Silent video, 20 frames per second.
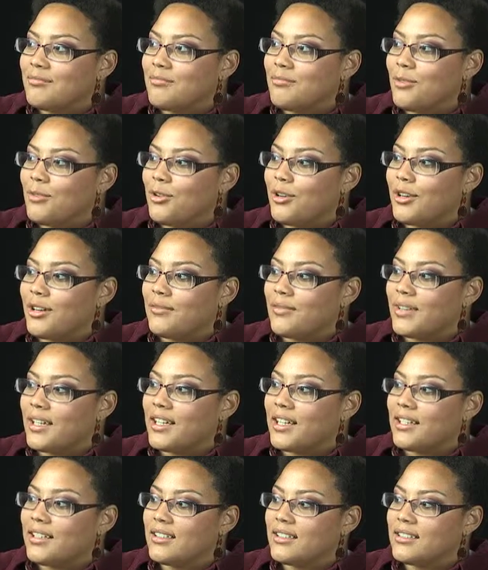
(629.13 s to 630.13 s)
more of
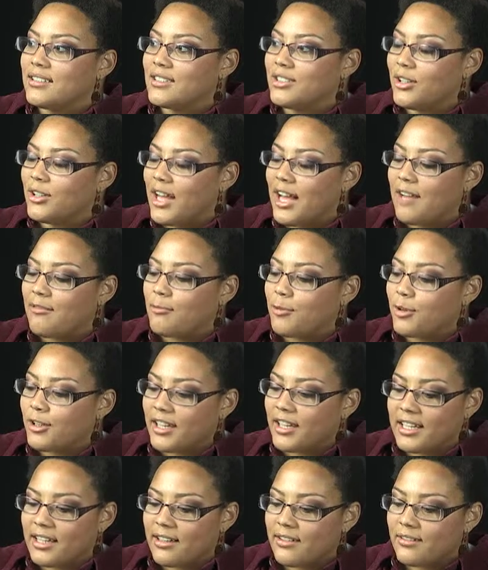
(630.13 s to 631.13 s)
a, you'll have more
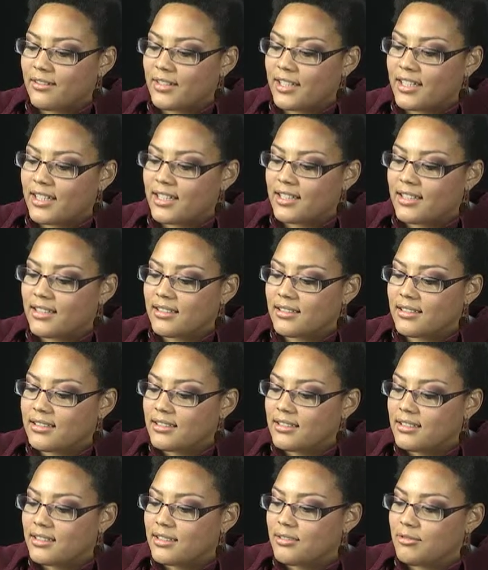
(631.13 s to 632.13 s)
like of a
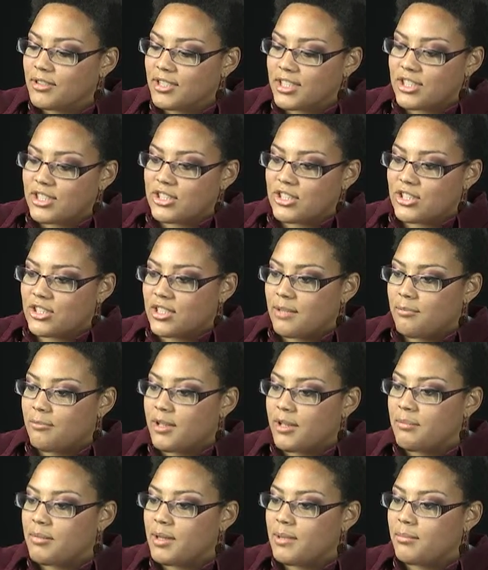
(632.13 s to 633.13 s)
relationship
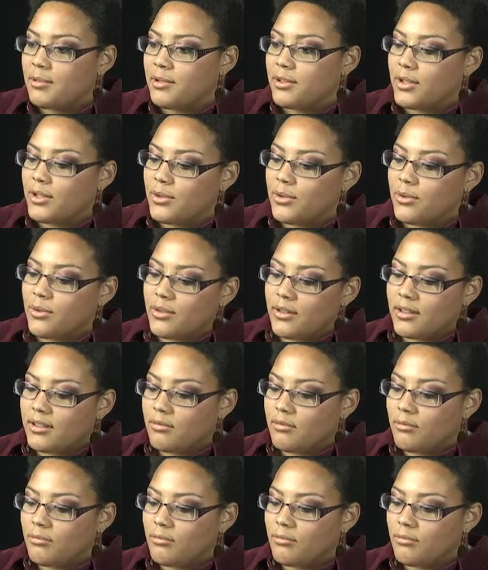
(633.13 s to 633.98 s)
with people who